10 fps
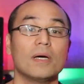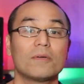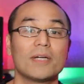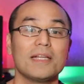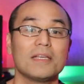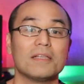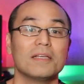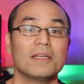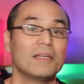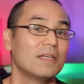Alrighty,
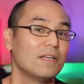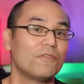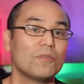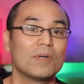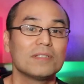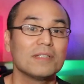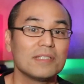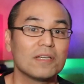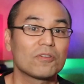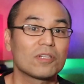if you want to
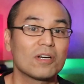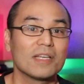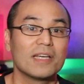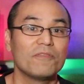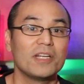see other Talking Head